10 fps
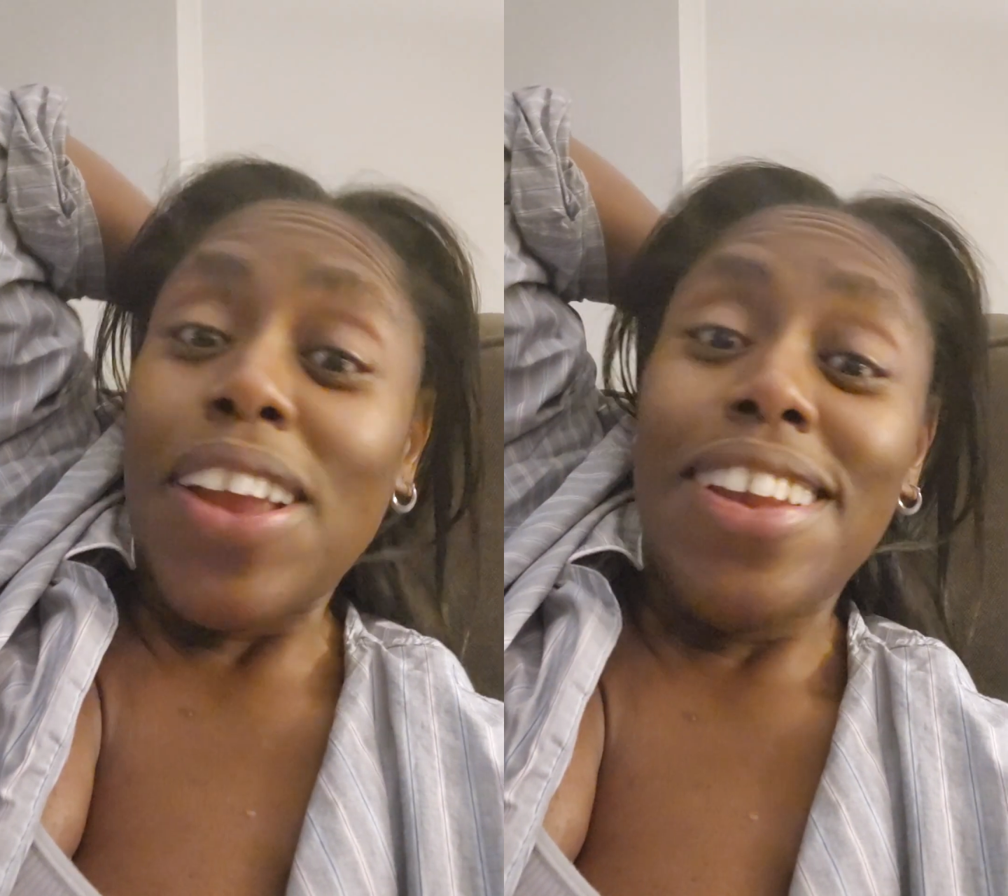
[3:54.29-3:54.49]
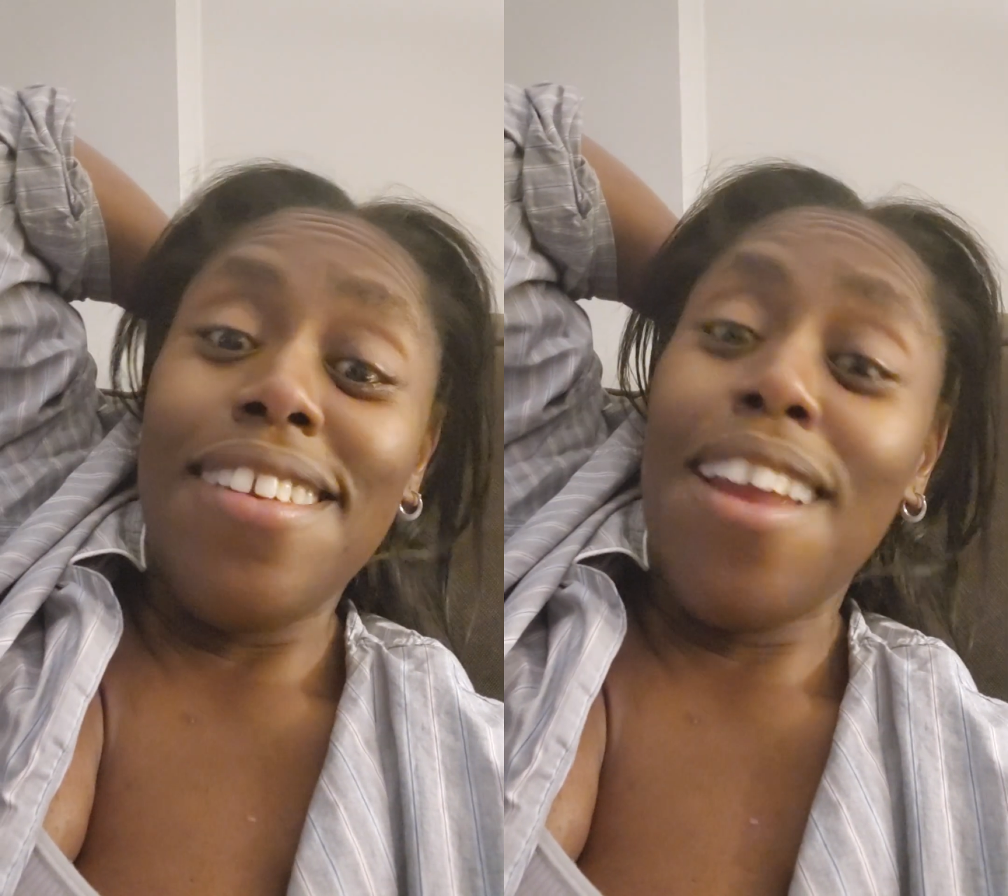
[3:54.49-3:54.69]

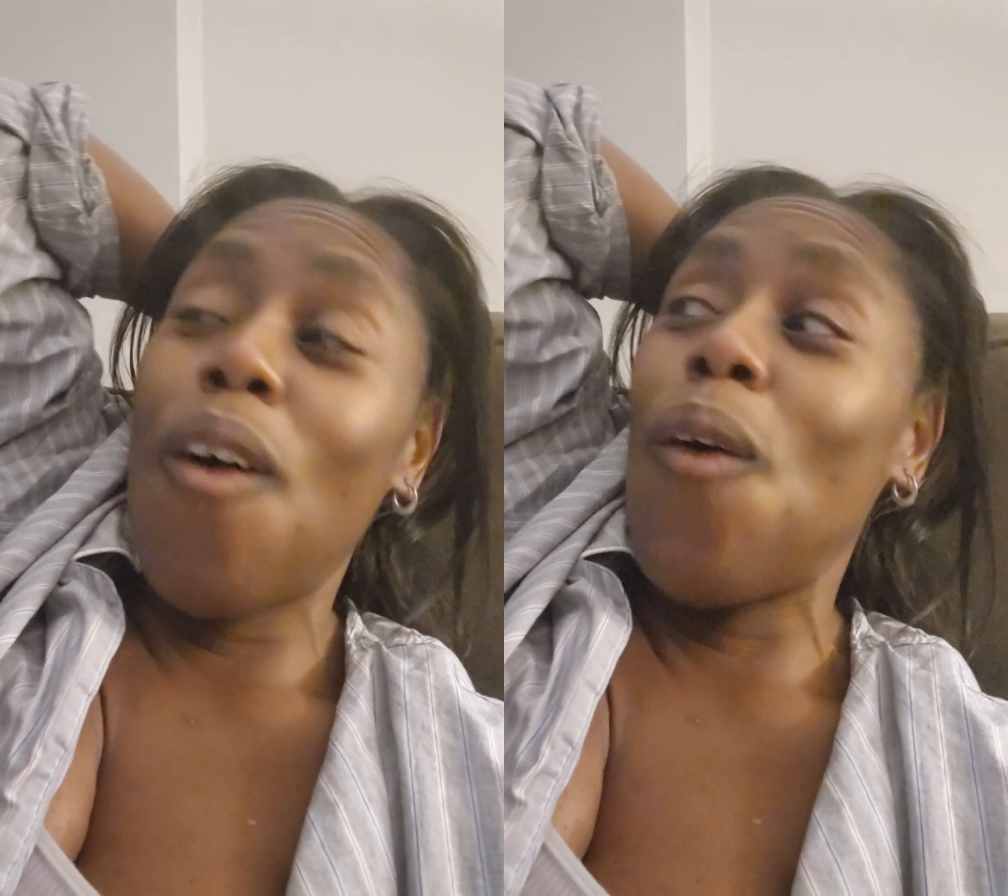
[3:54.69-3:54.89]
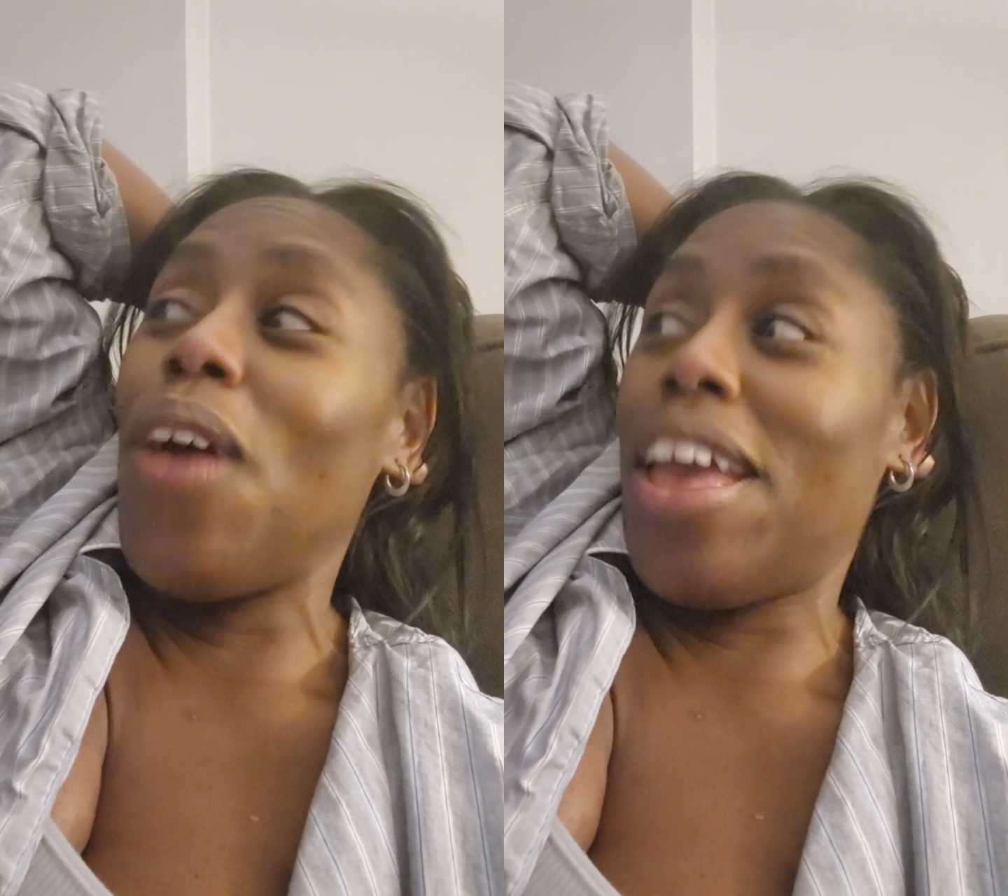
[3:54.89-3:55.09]

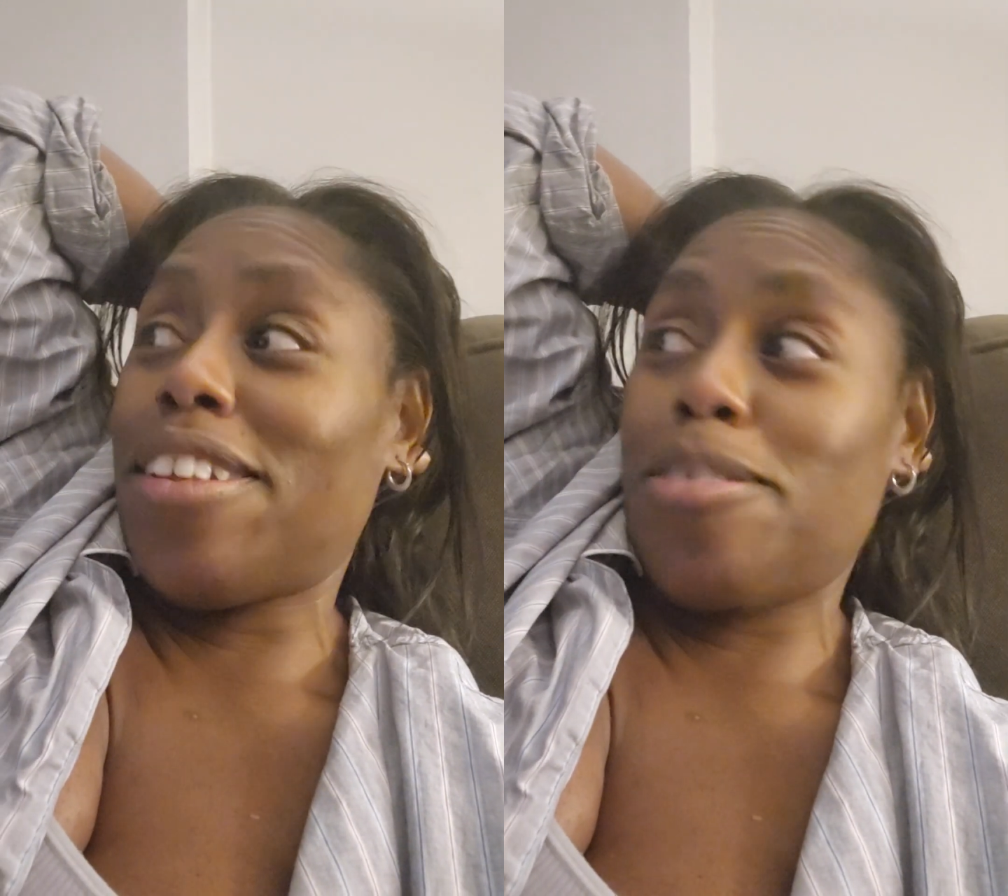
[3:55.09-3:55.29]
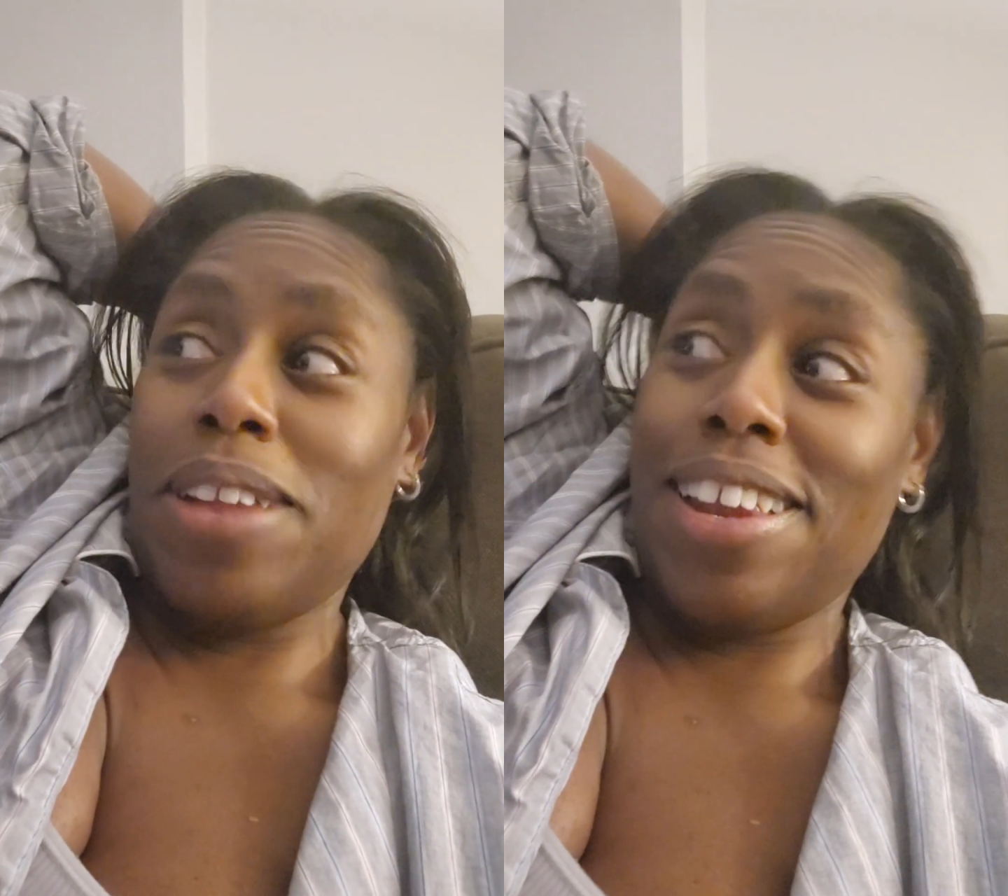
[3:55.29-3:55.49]
No
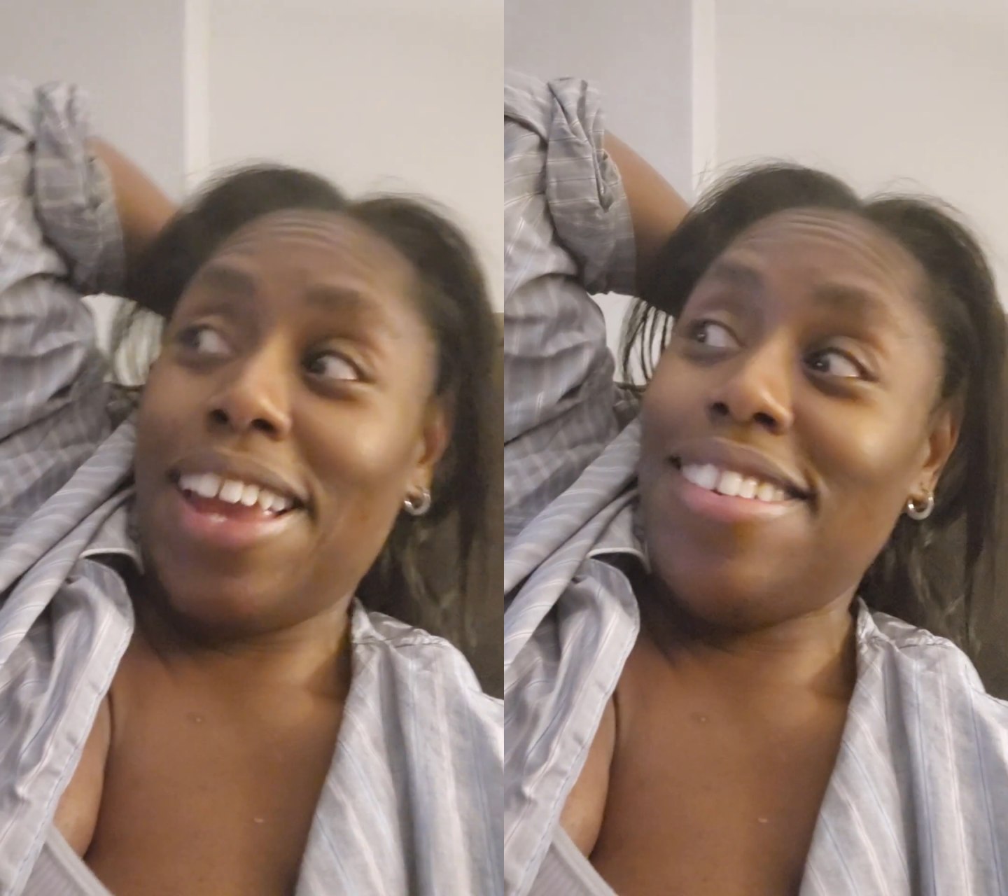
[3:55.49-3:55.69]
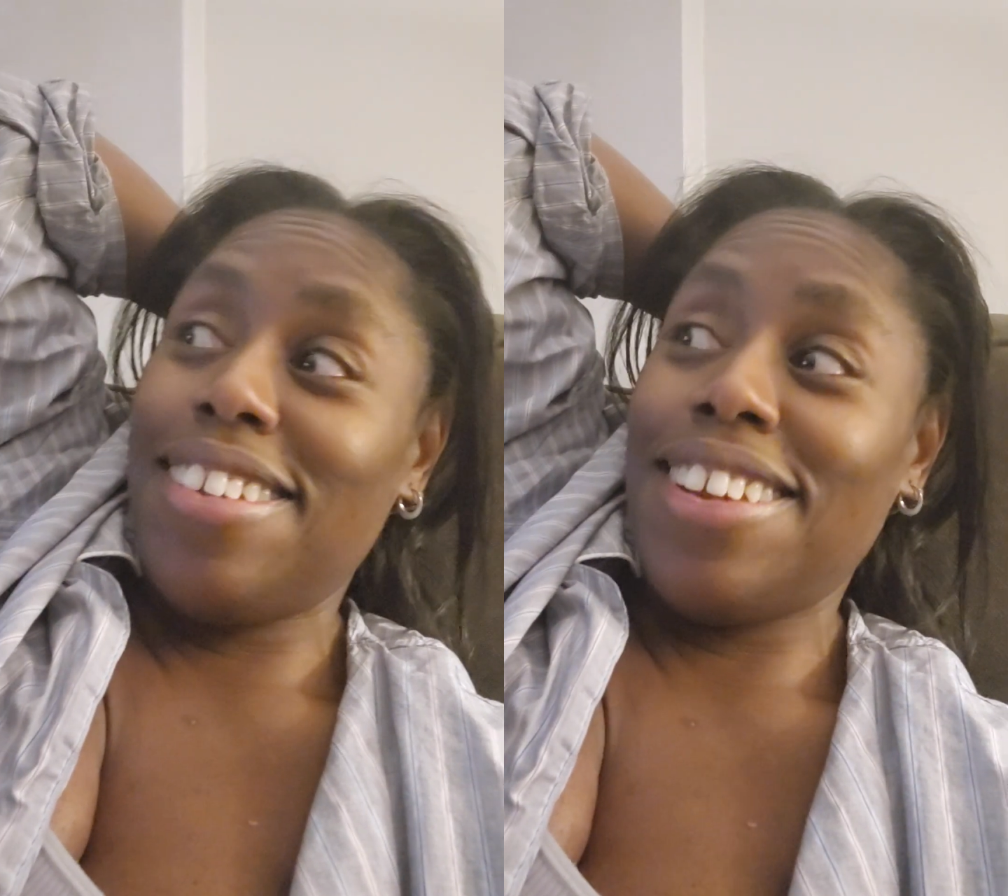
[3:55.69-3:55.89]

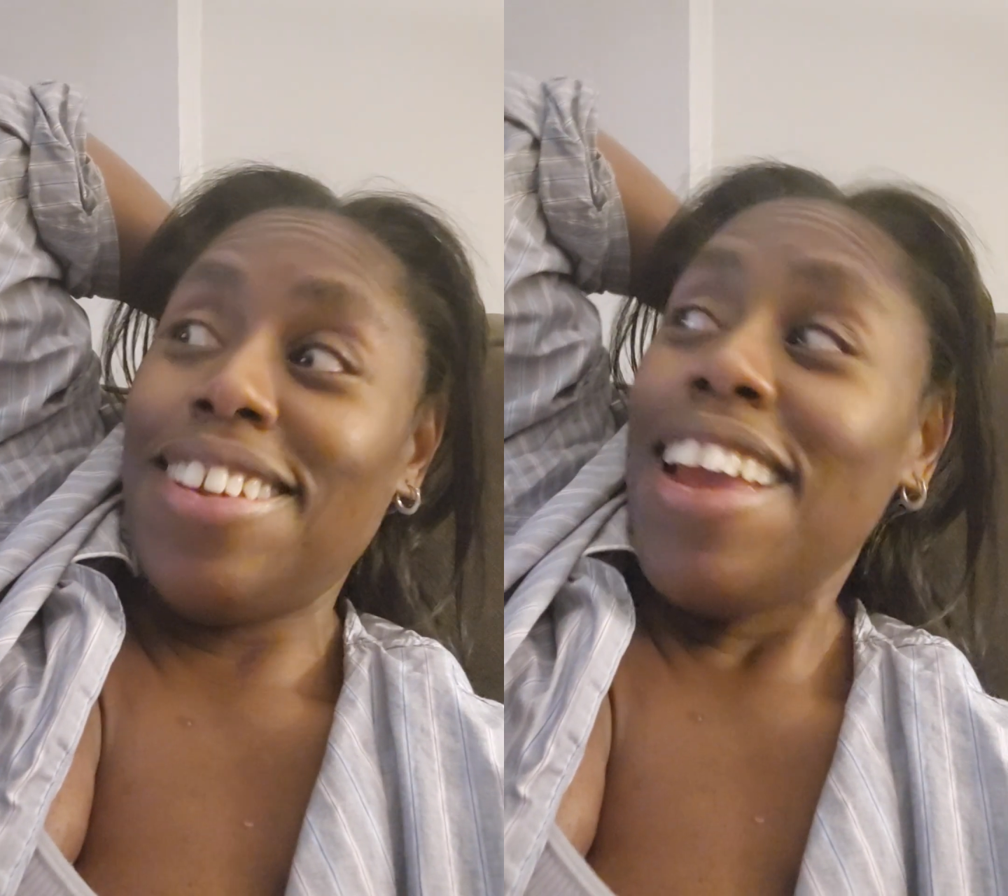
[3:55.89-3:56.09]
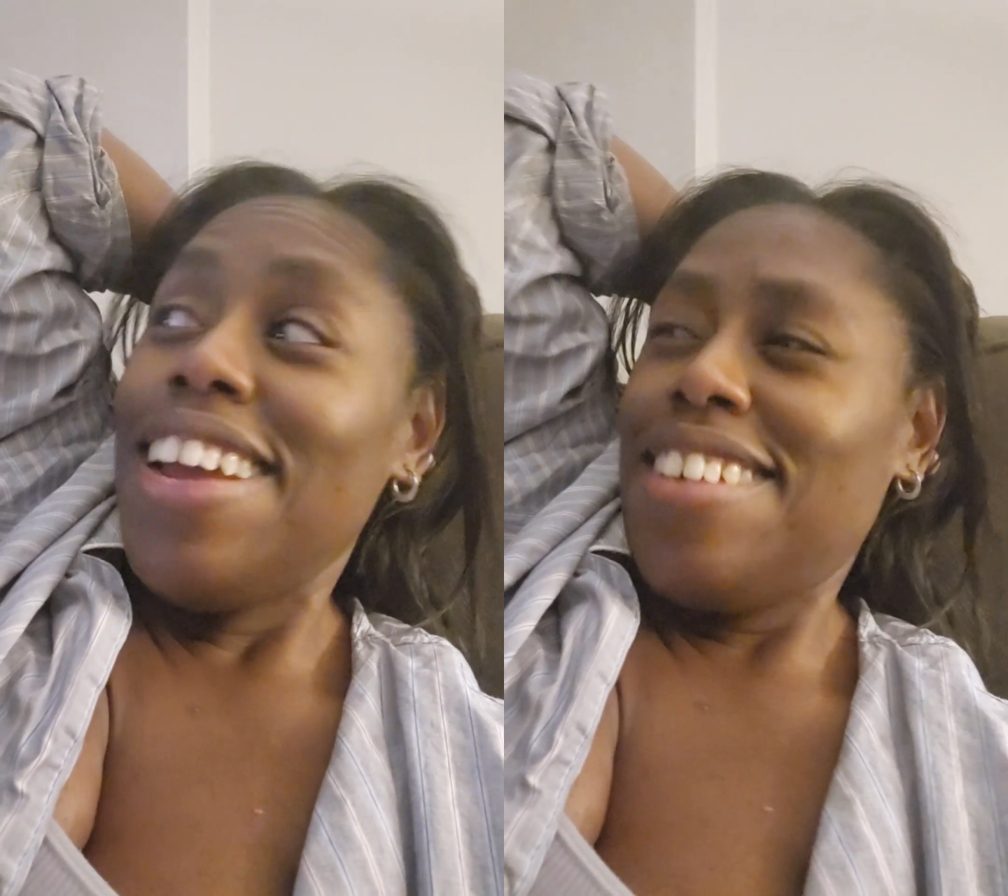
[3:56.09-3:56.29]
explanation.